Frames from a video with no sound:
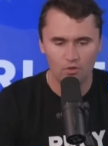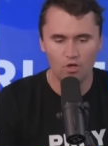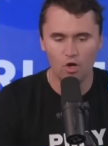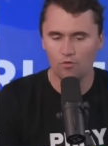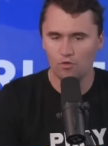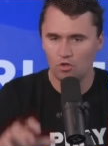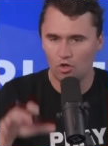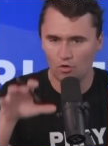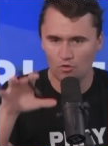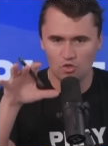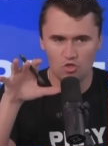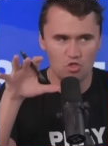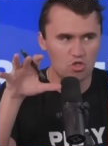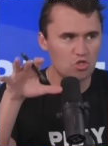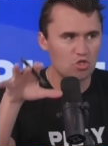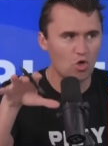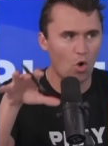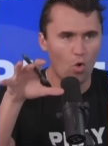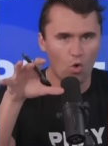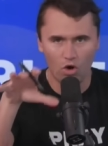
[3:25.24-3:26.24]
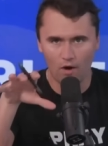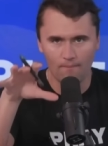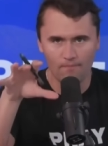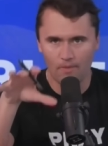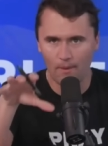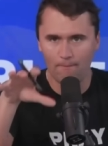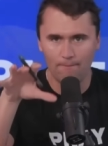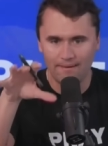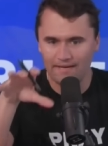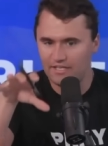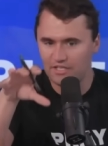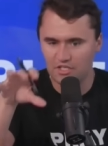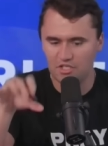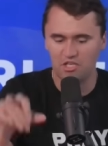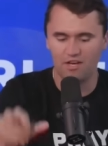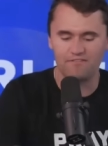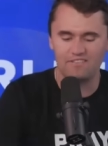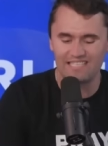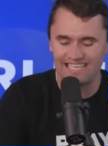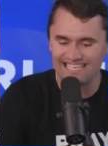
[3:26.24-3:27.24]
You don't storm the
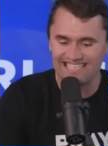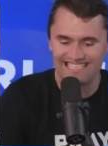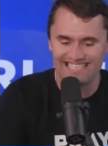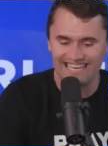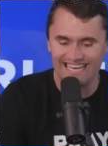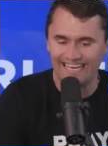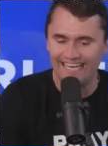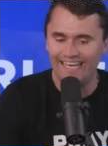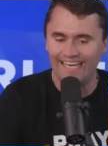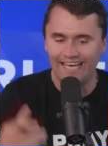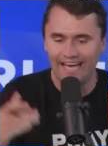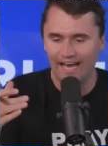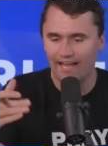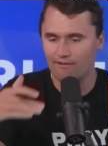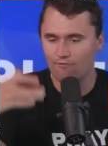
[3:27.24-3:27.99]
beaches of D.C.